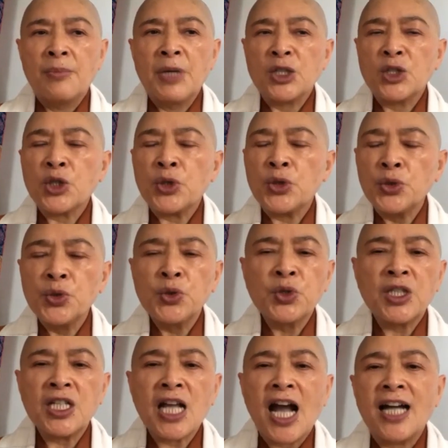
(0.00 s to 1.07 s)
to
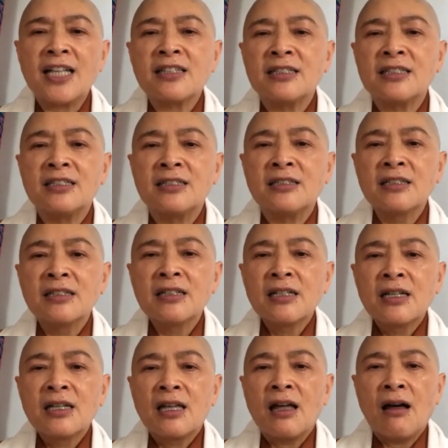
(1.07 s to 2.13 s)
the other
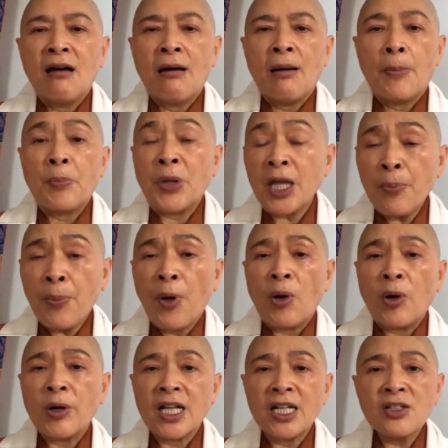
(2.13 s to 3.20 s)
people,
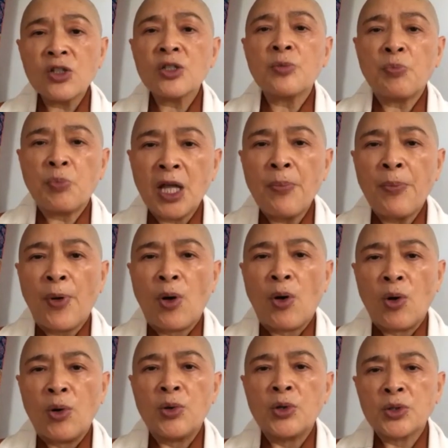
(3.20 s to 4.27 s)
not just people,
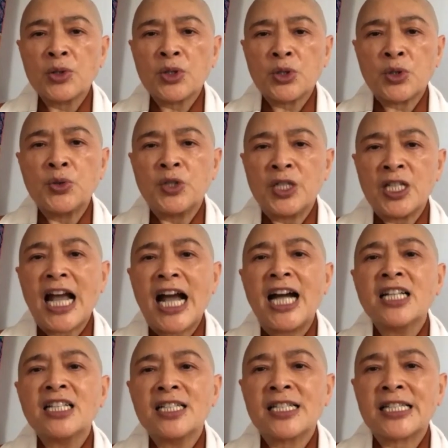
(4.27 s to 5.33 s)
or to the
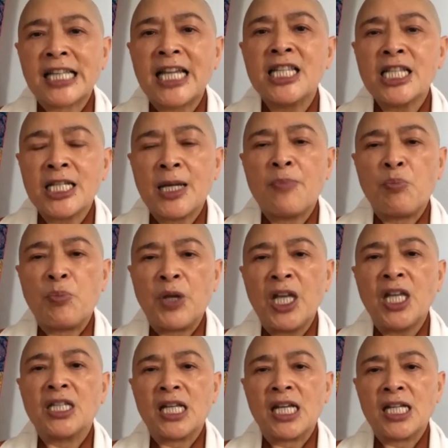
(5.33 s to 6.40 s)
other sentient
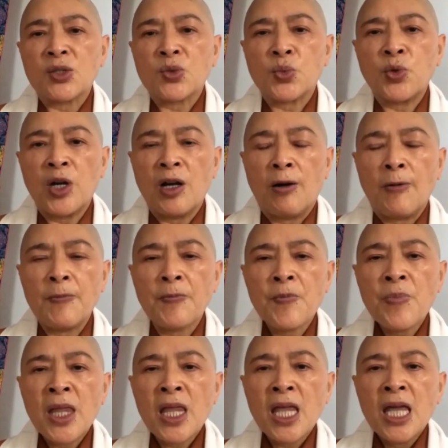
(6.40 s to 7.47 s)
being as well.
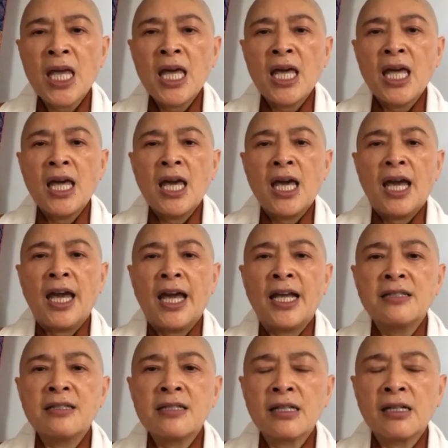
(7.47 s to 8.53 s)

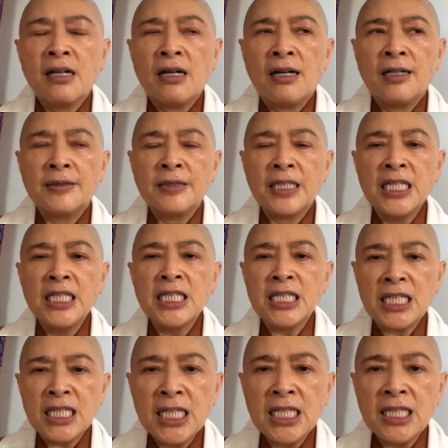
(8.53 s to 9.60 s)
And
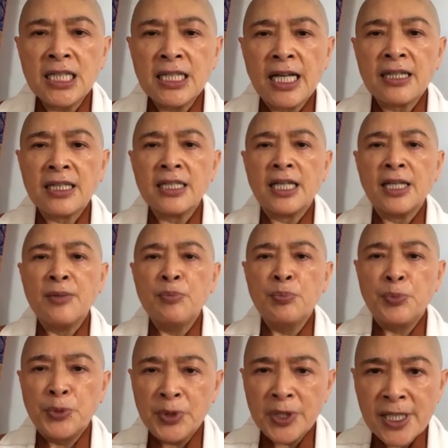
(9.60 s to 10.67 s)
indeed, that in
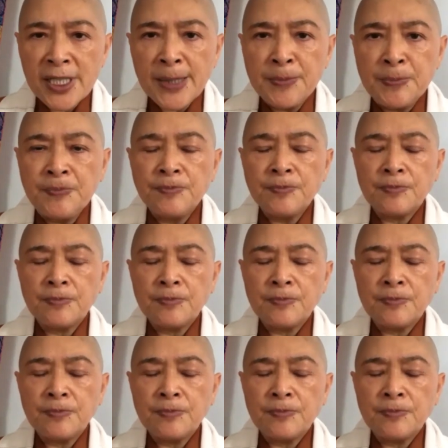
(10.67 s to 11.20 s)
Buddhism,